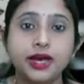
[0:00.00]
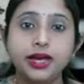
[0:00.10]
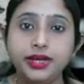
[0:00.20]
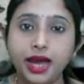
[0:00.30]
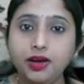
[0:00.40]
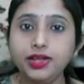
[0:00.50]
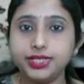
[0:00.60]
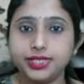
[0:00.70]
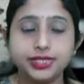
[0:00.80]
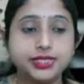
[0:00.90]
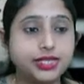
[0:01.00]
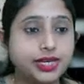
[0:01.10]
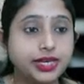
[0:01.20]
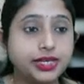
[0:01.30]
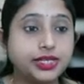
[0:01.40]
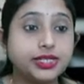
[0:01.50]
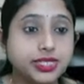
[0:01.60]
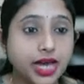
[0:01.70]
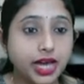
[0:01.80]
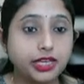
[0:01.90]
Now let us see the
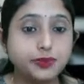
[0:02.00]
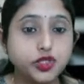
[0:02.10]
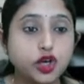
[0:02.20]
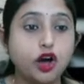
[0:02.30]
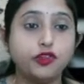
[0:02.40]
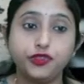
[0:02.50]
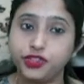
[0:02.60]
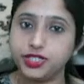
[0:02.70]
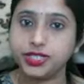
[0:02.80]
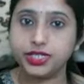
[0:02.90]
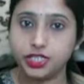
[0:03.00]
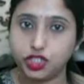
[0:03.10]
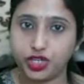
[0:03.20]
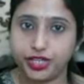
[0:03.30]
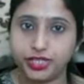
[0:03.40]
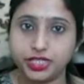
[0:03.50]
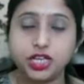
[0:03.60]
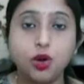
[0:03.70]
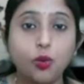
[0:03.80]
types of physical change.